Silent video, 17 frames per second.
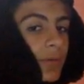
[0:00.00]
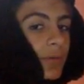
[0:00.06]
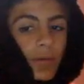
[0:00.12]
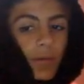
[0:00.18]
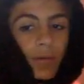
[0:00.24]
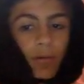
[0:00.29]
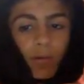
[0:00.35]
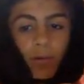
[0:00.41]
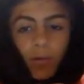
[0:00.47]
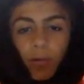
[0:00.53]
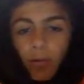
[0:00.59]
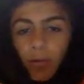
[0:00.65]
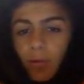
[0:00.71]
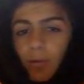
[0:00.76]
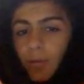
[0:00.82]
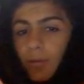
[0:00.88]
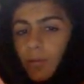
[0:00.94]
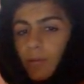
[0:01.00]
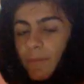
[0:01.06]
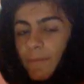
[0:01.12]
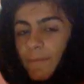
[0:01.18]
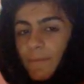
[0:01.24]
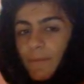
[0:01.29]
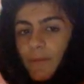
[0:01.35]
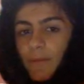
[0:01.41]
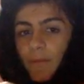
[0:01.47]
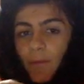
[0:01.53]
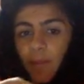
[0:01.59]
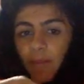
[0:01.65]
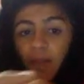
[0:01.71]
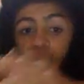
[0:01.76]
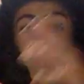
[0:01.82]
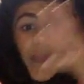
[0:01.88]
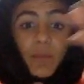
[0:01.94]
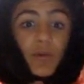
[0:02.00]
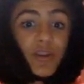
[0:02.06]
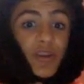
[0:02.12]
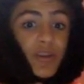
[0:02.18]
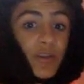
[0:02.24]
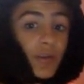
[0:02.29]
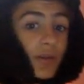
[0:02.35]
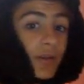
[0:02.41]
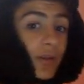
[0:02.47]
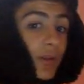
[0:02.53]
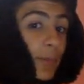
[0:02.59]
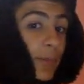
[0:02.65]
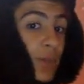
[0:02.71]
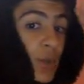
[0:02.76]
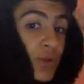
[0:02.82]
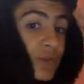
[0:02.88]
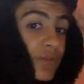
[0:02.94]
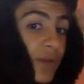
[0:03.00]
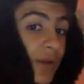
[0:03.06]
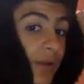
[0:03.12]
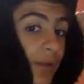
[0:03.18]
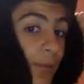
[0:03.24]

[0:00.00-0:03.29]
Hit that like button and be notified,